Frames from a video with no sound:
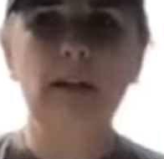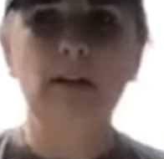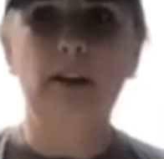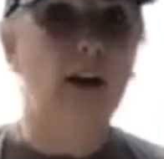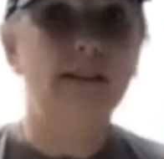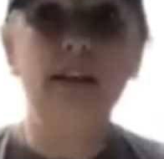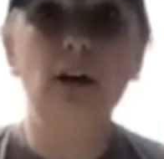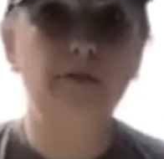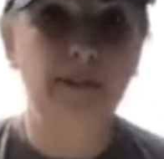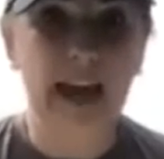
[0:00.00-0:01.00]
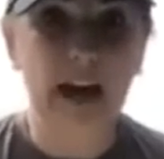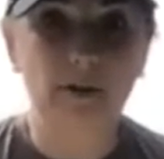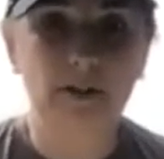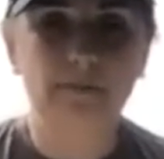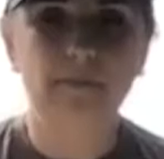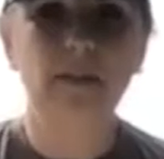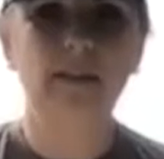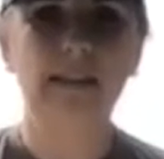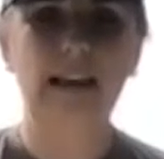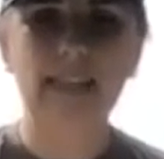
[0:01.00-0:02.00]
the self-doubt,
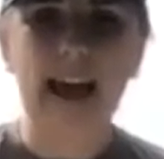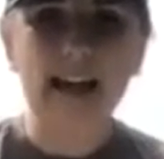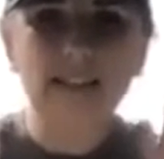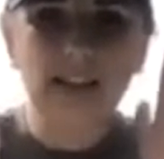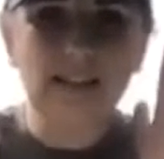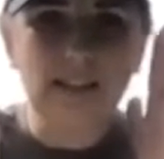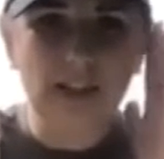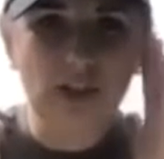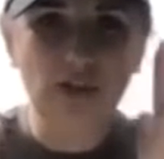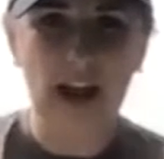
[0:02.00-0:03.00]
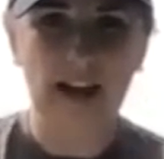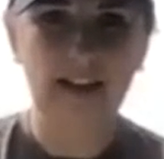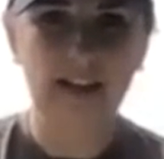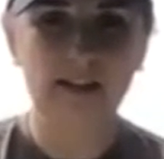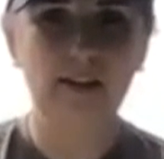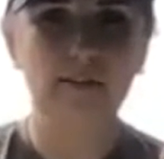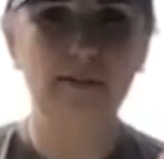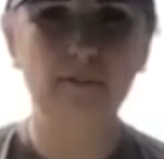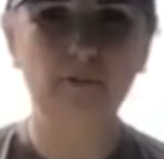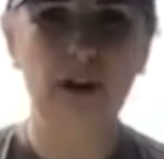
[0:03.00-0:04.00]
that doesn't distract us
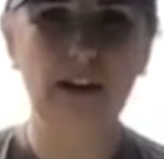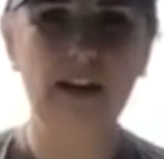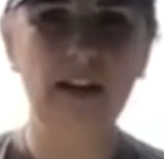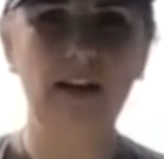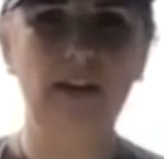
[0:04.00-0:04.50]
from running